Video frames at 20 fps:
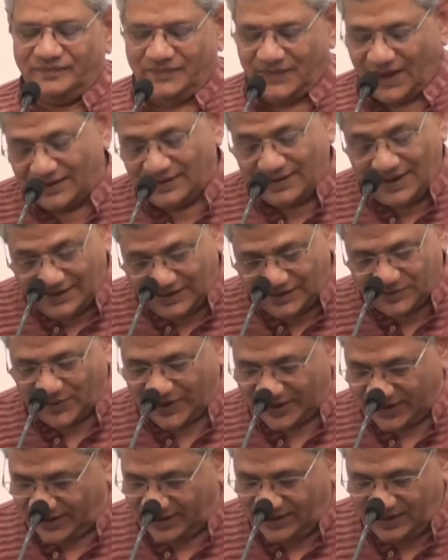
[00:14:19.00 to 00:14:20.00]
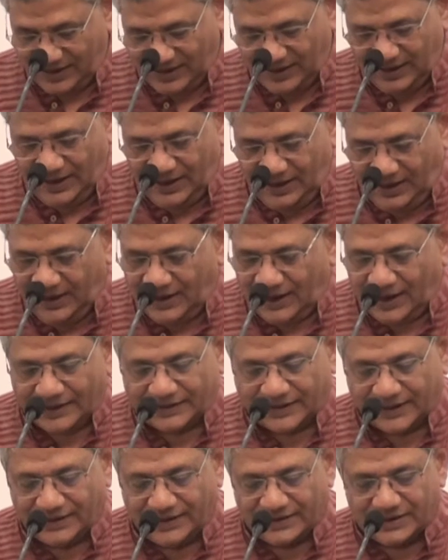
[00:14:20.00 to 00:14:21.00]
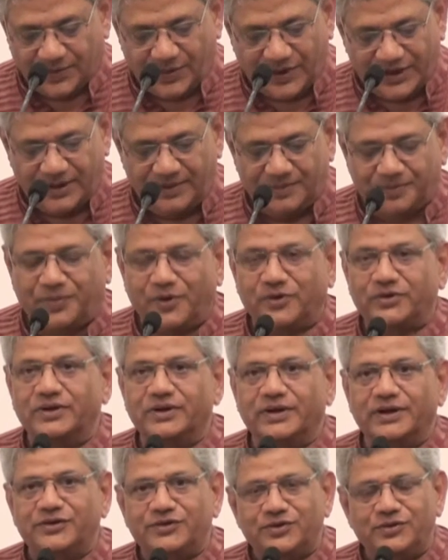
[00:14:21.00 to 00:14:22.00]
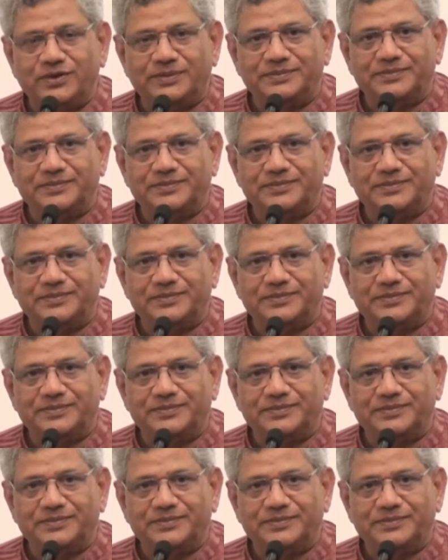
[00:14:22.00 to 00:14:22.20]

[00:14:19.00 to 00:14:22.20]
And that is why I think this is a very important issue.